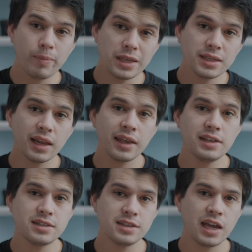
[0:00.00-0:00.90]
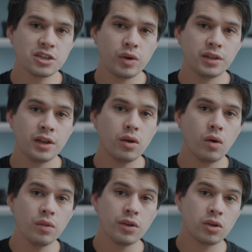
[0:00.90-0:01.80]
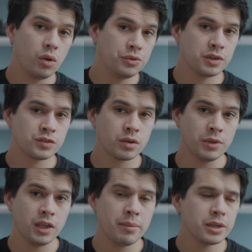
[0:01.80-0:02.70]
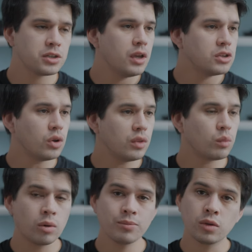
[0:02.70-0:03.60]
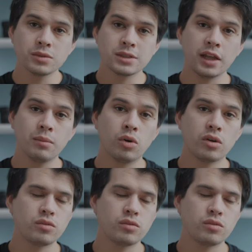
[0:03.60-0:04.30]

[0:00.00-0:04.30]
basically, he's desaturating all the cold tones from the image, so the warm tones take more